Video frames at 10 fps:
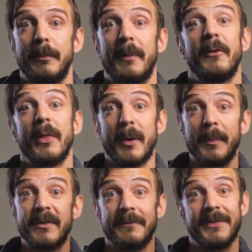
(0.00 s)
But for the
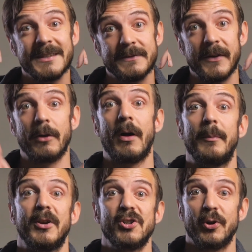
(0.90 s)
purpose of this video,
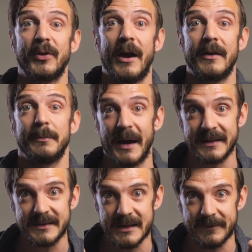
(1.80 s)
I'm gonna show you guys my
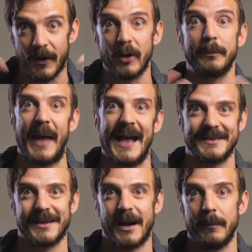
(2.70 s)
default bag
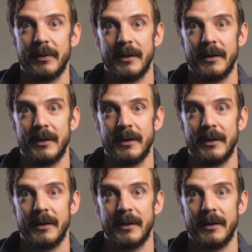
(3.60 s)
setup.